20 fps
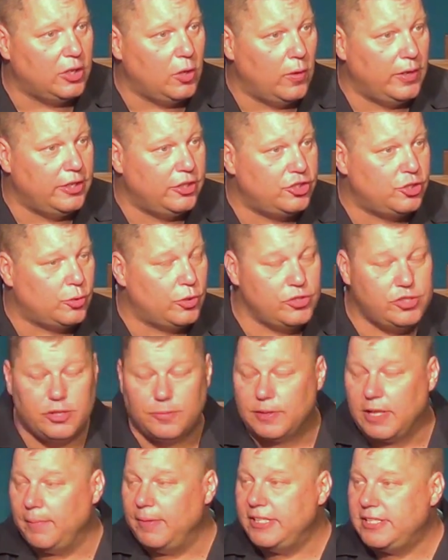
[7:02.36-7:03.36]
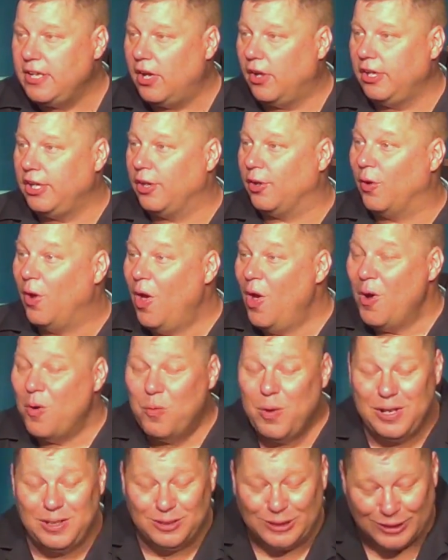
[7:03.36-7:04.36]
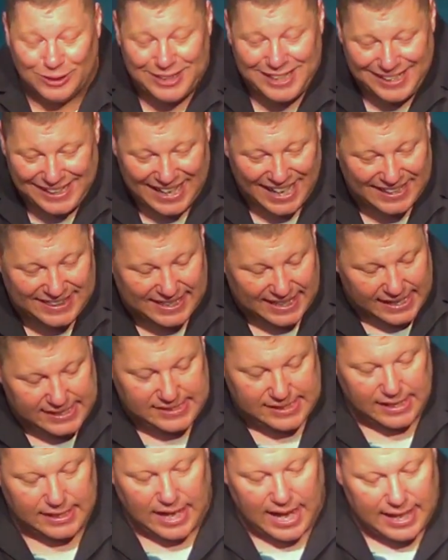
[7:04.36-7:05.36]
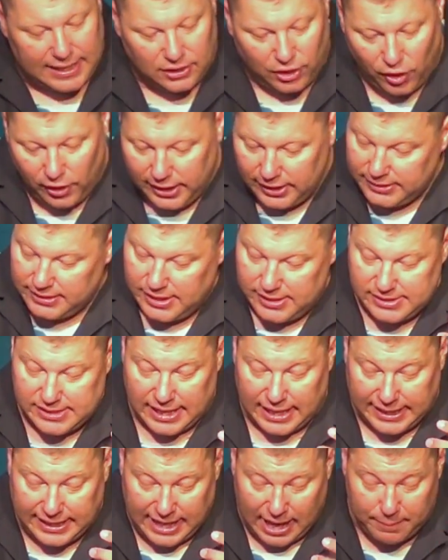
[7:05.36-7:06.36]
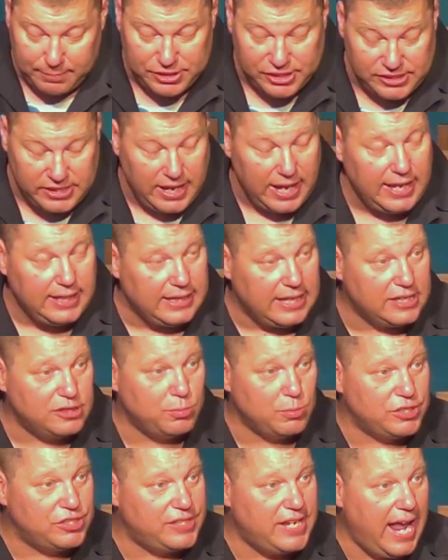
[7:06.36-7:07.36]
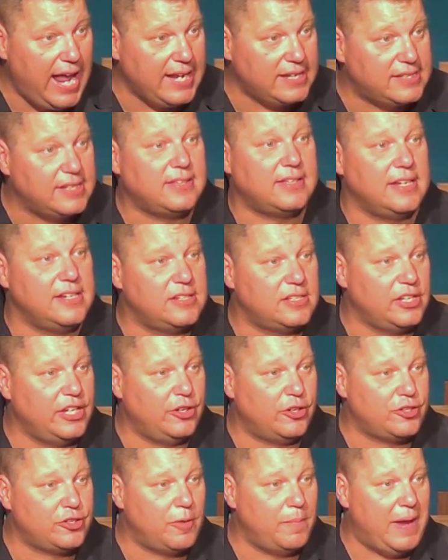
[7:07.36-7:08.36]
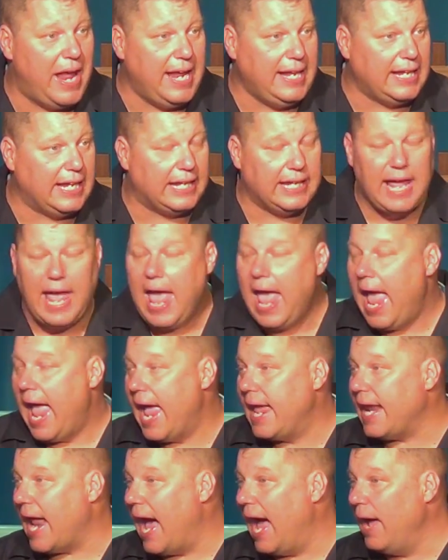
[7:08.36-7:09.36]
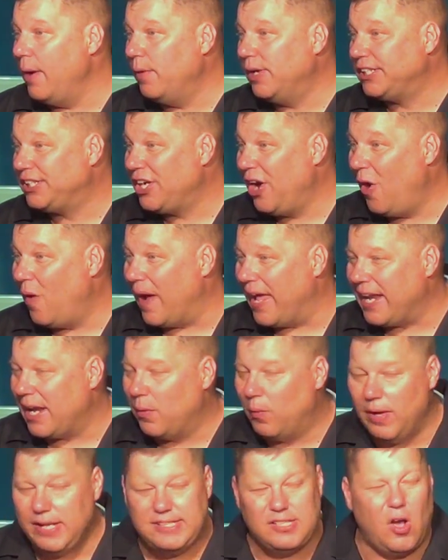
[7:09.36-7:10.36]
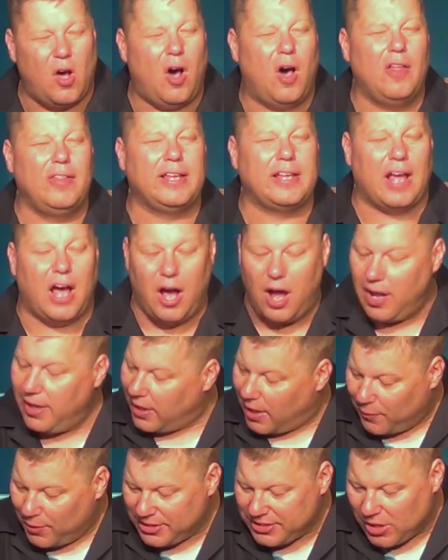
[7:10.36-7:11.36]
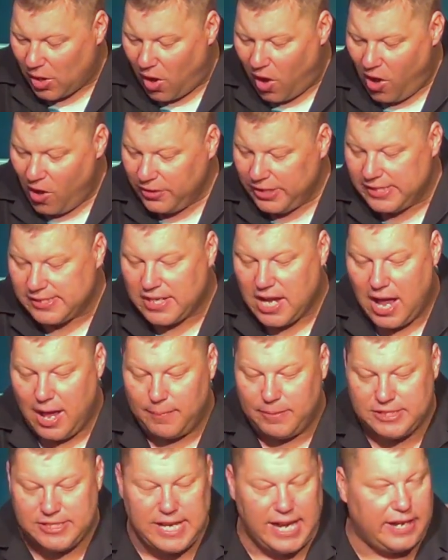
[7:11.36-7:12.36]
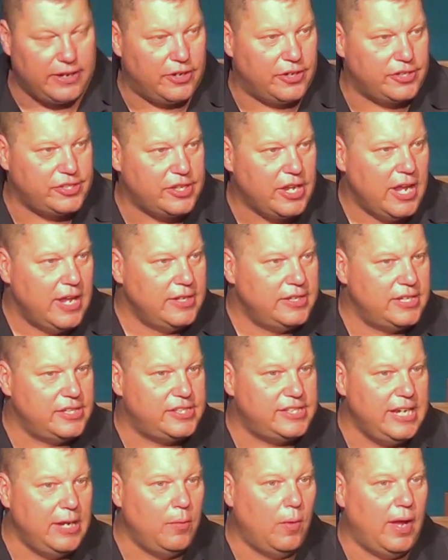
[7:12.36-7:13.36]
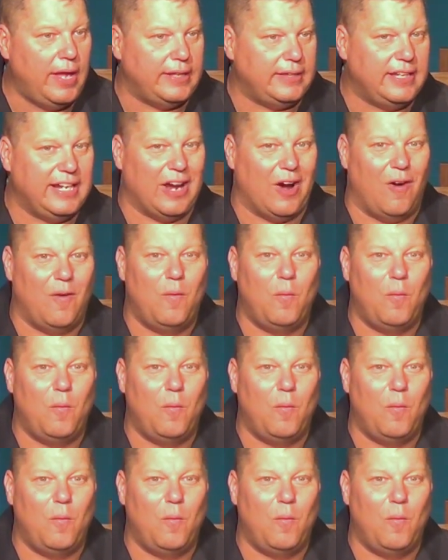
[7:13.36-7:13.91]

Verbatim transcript: on going to Jerusalem. Let me tell you, when looking at this, I, I, look at this and I kept seeing these mistakes that these leaders are making. And I would go and I went to all the, I went to all these commentators to see what the,